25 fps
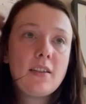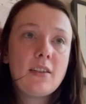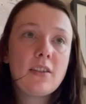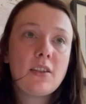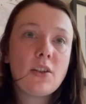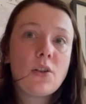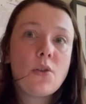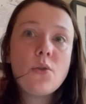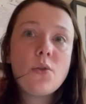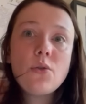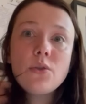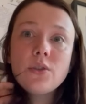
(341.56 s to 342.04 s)

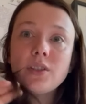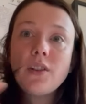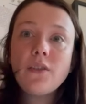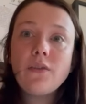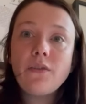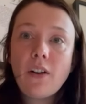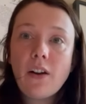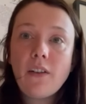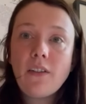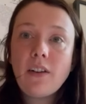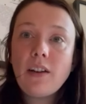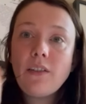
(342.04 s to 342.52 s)
the course
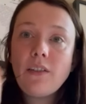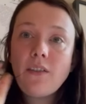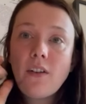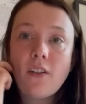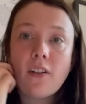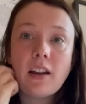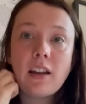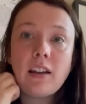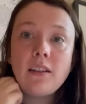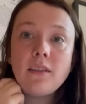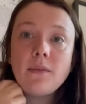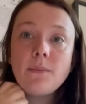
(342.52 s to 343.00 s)
are
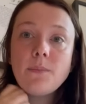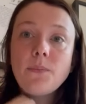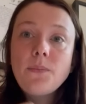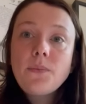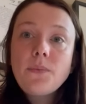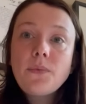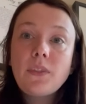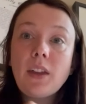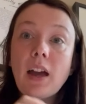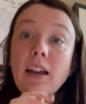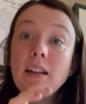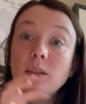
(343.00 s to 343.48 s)

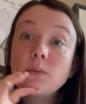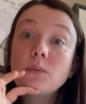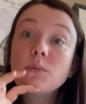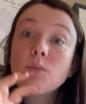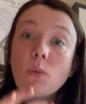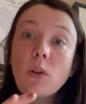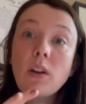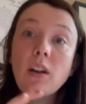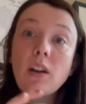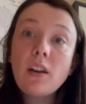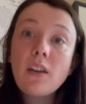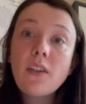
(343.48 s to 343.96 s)
that is
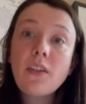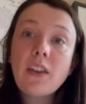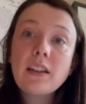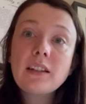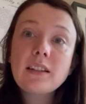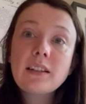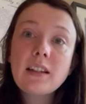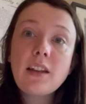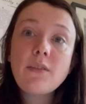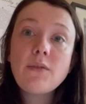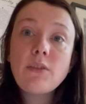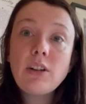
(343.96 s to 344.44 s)
one of the
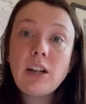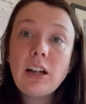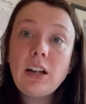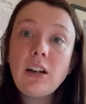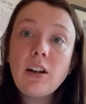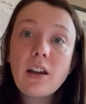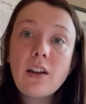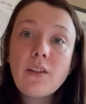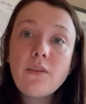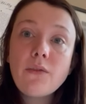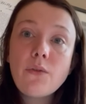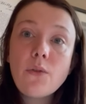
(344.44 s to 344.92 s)
things they're really
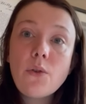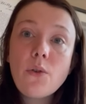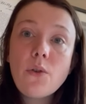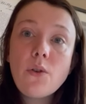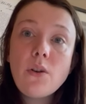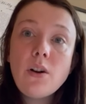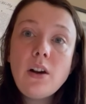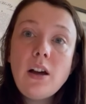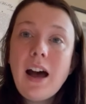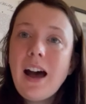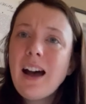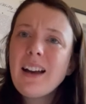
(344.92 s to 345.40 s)
looking
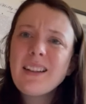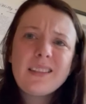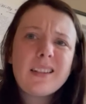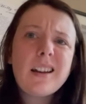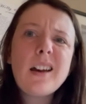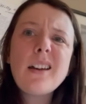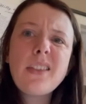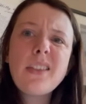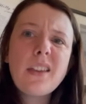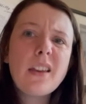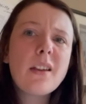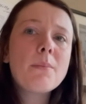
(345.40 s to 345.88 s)
for, as
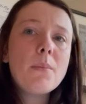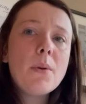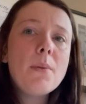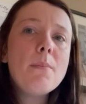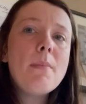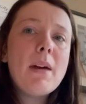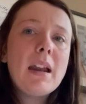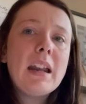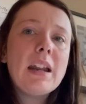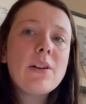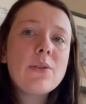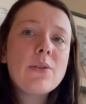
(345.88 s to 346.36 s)
I think
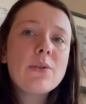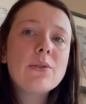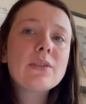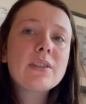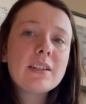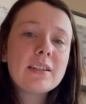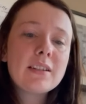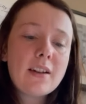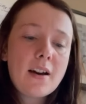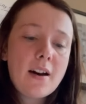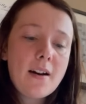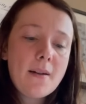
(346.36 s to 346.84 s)
many
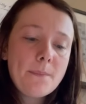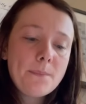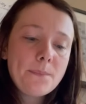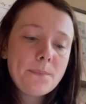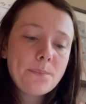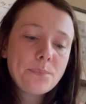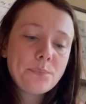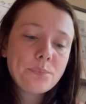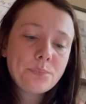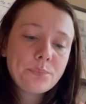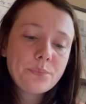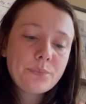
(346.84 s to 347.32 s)
courses are.
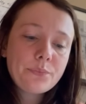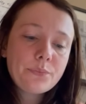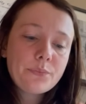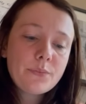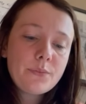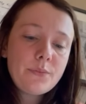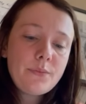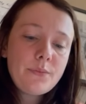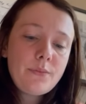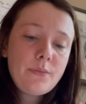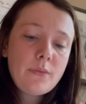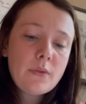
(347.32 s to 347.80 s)

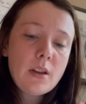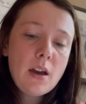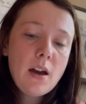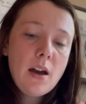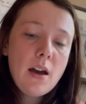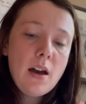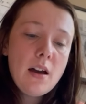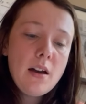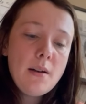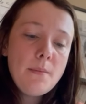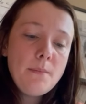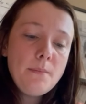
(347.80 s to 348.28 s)

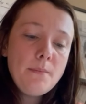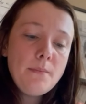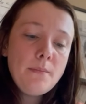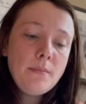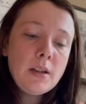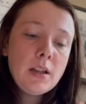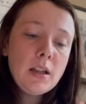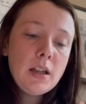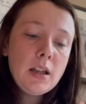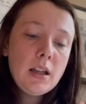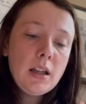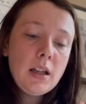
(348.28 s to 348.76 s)

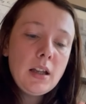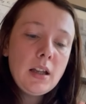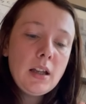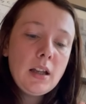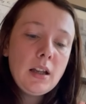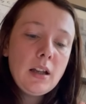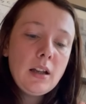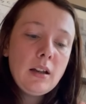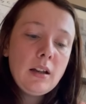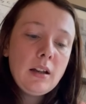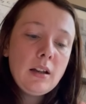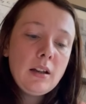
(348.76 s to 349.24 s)
And
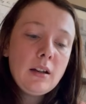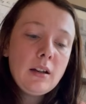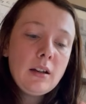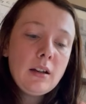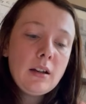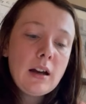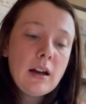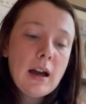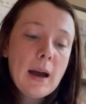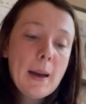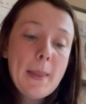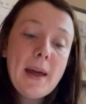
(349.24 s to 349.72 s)

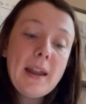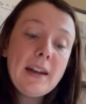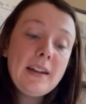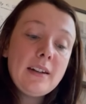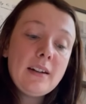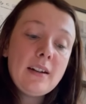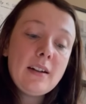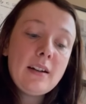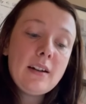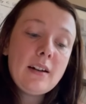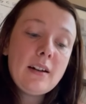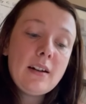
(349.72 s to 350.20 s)

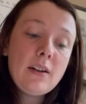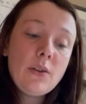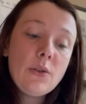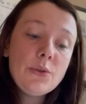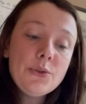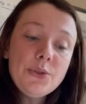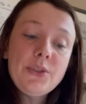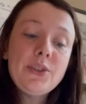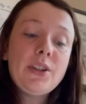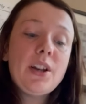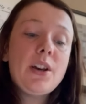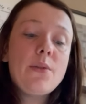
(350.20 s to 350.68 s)
then
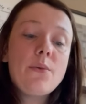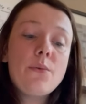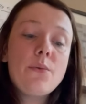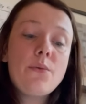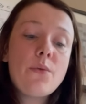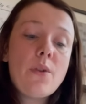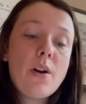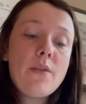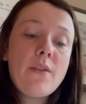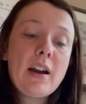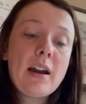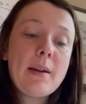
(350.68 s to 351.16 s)

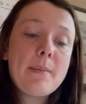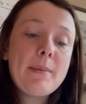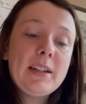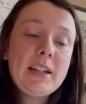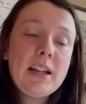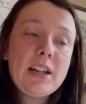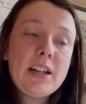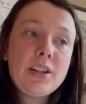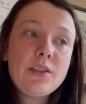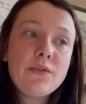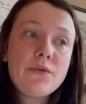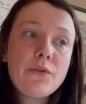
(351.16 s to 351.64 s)
also a
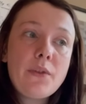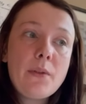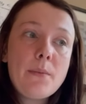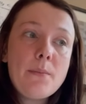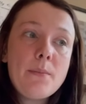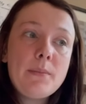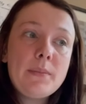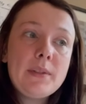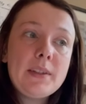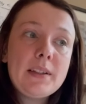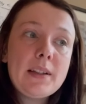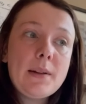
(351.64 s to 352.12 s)
recommendation
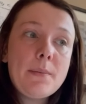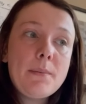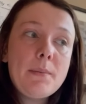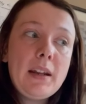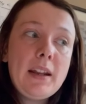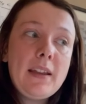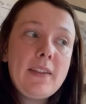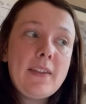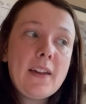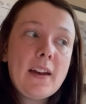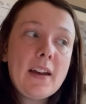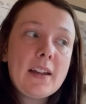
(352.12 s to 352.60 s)
from
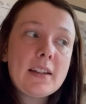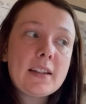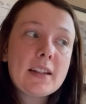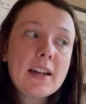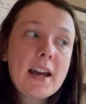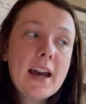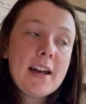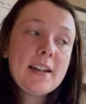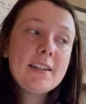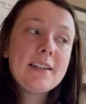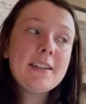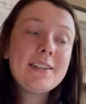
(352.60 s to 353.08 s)
somebody that
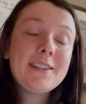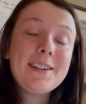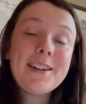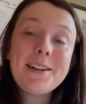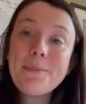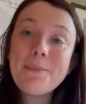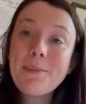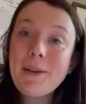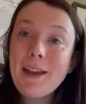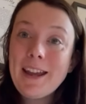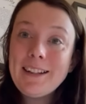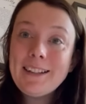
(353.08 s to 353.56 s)
had done
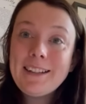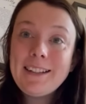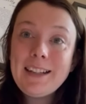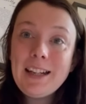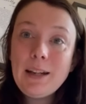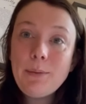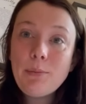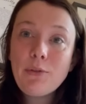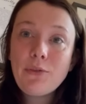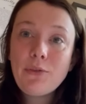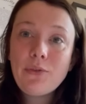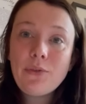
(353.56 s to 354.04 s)
a
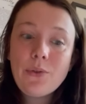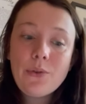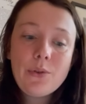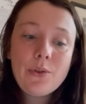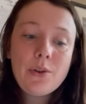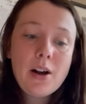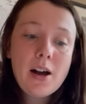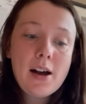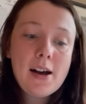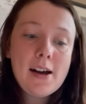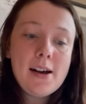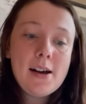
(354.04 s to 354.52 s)
PhD
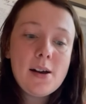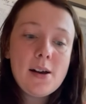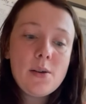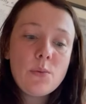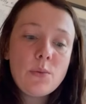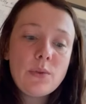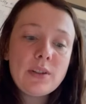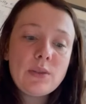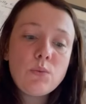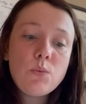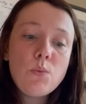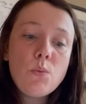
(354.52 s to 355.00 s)
before
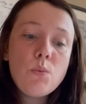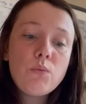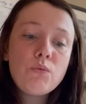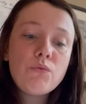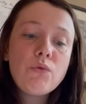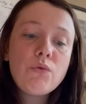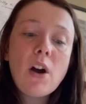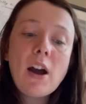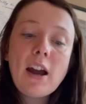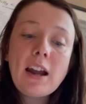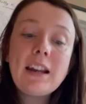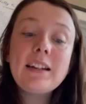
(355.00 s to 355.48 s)
was
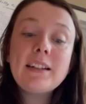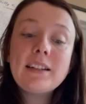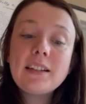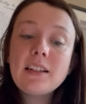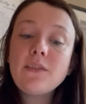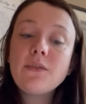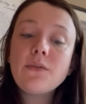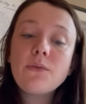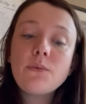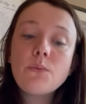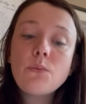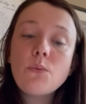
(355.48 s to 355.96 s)
write a list
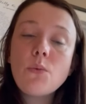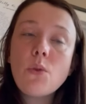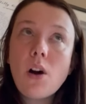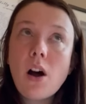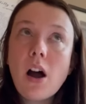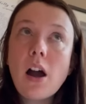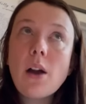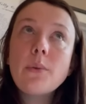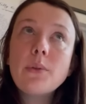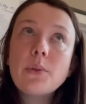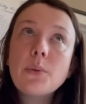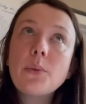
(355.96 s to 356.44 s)
of what
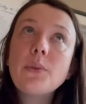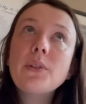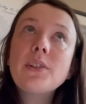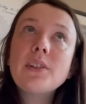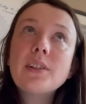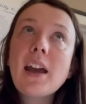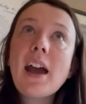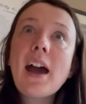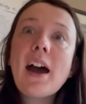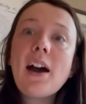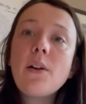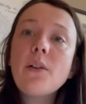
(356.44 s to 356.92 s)
I would want
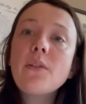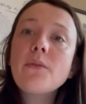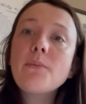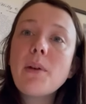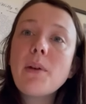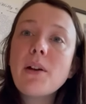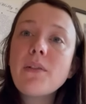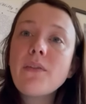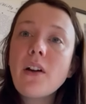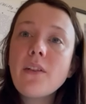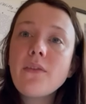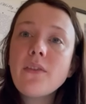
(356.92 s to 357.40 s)
to get out of
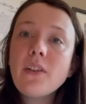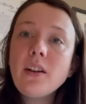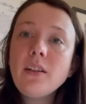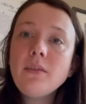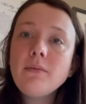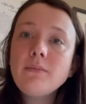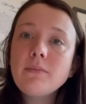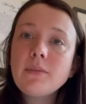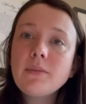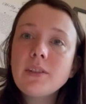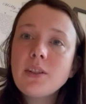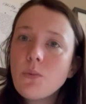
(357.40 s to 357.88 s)
my Viva.
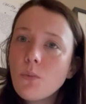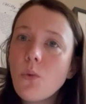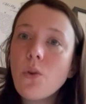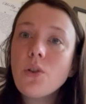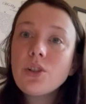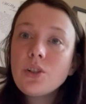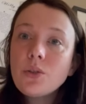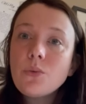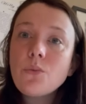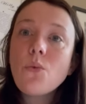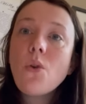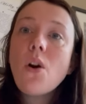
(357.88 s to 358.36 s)
So
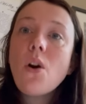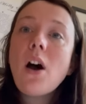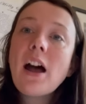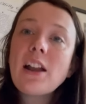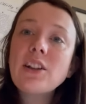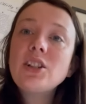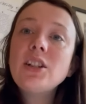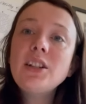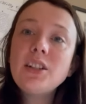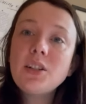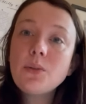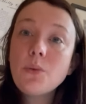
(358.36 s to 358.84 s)
what
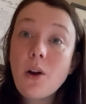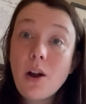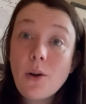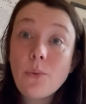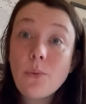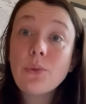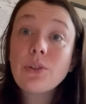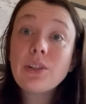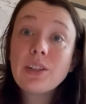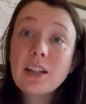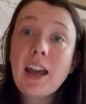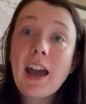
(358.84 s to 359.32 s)
actually do I
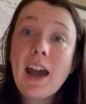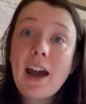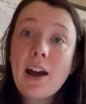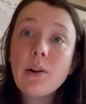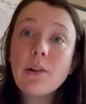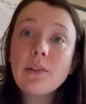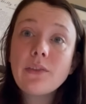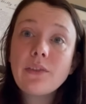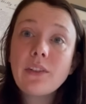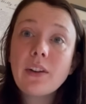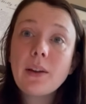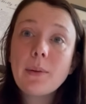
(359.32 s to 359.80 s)
want to get
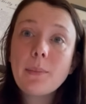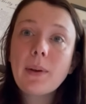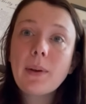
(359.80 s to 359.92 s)
out of it?